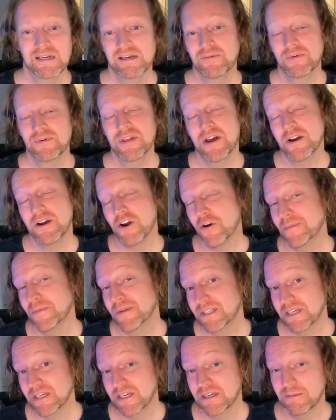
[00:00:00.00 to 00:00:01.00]
With our
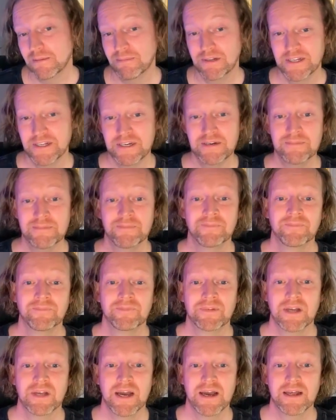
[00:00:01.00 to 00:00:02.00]
commenting completed,
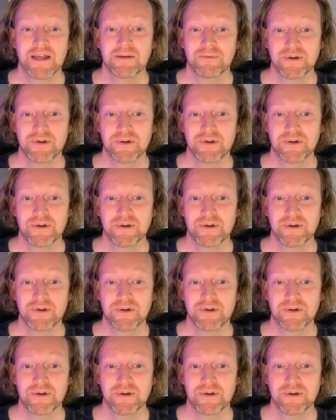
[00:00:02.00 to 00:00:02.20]
uh,